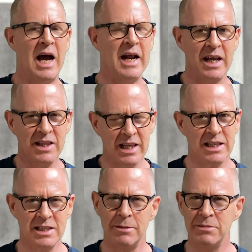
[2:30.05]
And I
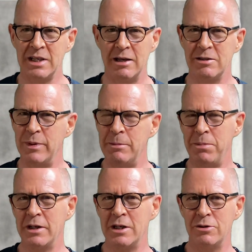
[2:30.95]
think sometimes
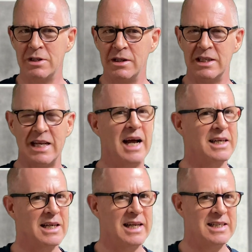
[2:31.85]
people are using this
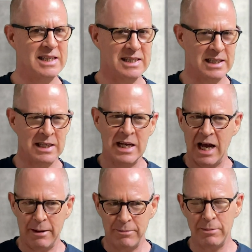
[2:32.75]
analytics
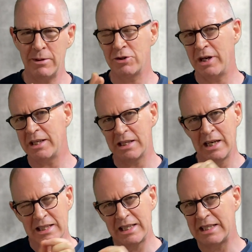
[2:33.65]
and people are trying to
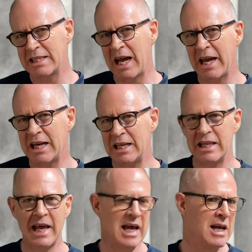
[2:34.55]
design
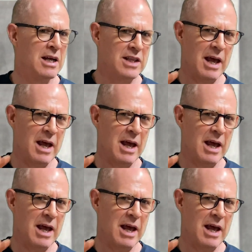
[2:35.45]
their